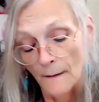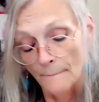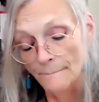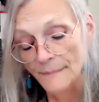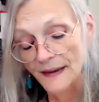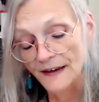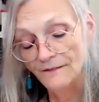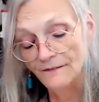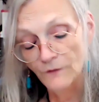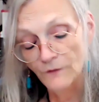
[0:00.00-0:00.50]

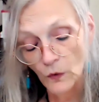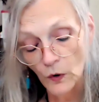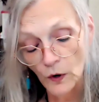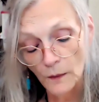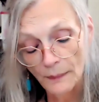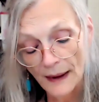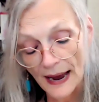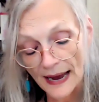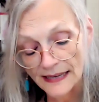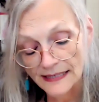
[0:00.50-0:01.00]
Before
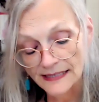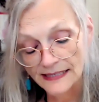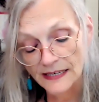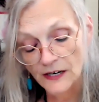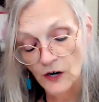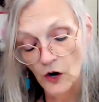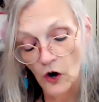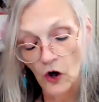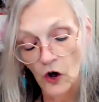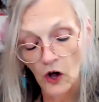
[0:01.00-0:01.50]

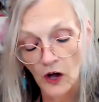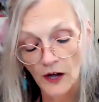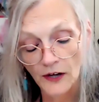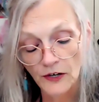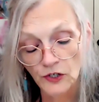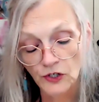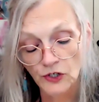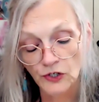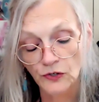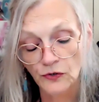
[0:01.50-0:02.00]
passing
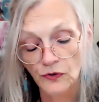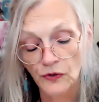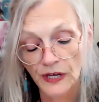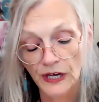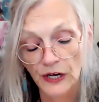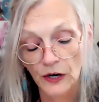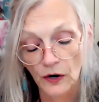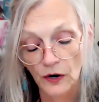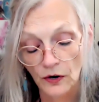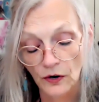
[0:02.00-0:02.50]
on to
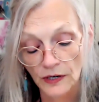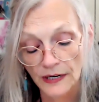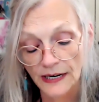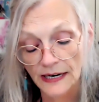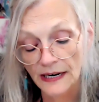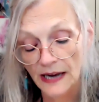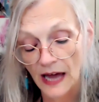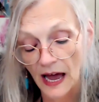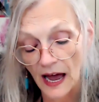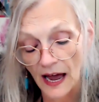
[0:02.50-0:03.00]
the early
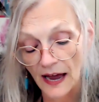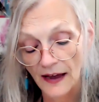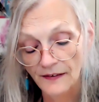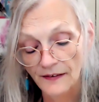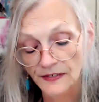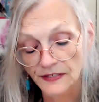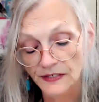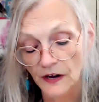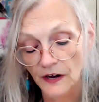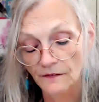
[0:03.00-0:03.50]

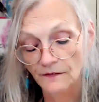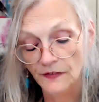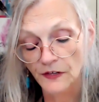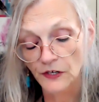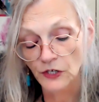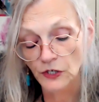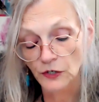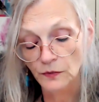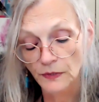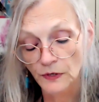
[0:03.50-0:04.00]
lives of the
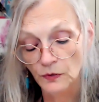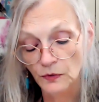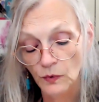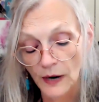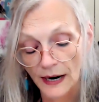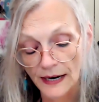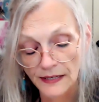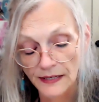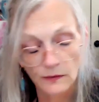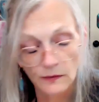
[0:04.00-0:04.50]
human
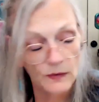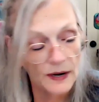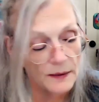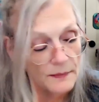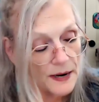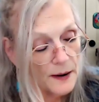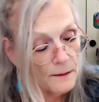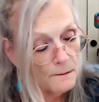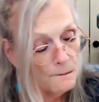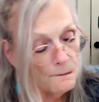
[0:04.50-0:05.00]
race, wait a
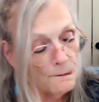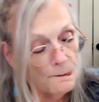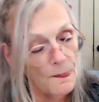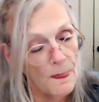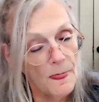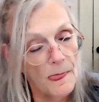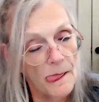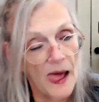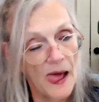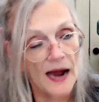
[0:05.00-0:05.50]
minute,
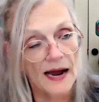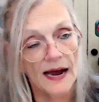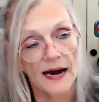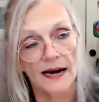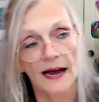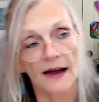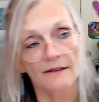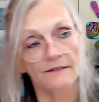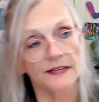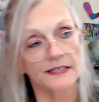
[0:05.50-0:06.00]
I gotta
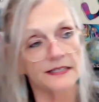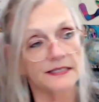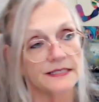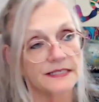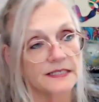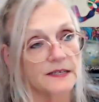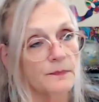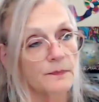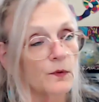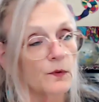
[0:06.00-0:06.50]
have a
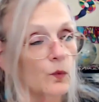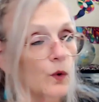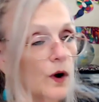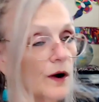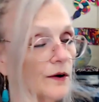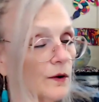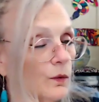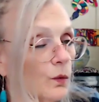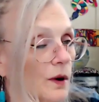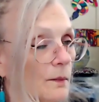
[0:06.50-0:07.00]
sip of
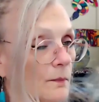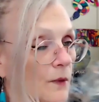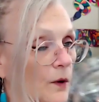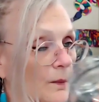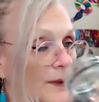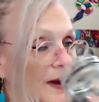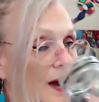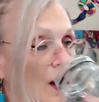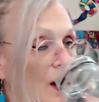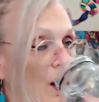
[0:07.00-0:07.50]
water, one
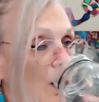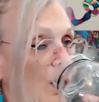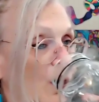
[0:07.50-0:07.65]
moment.